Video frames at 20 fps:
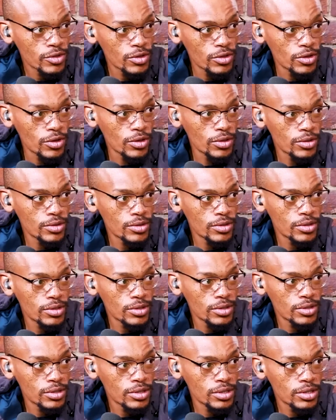You know?
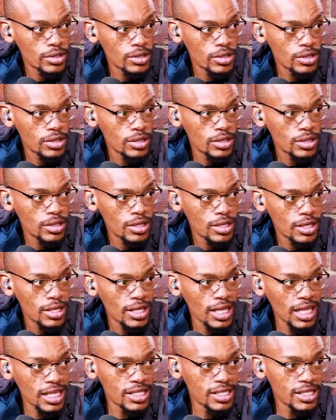
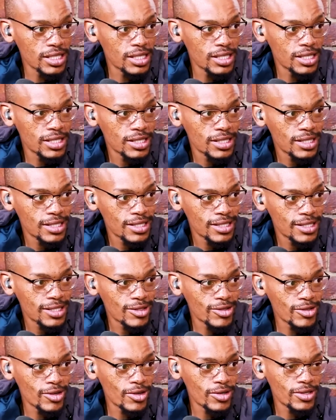That's it.
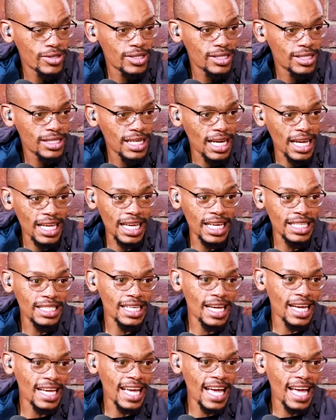You know? I guess